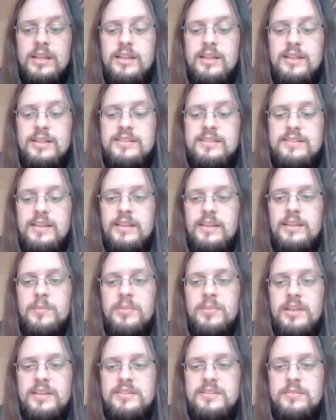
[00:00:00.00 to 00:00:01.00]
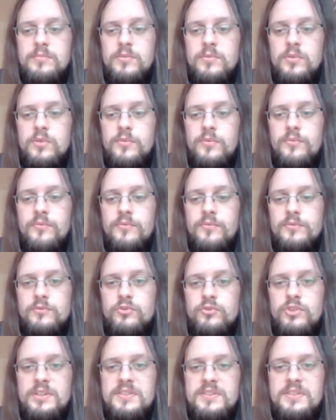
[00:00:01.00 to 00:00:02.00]
Let's say he plays a move
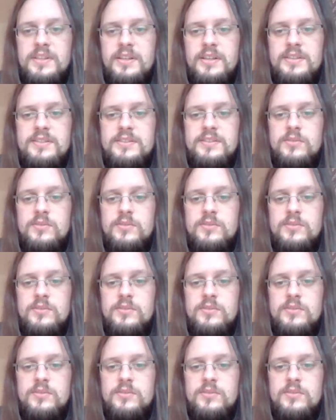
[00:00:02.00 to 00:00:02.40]
g6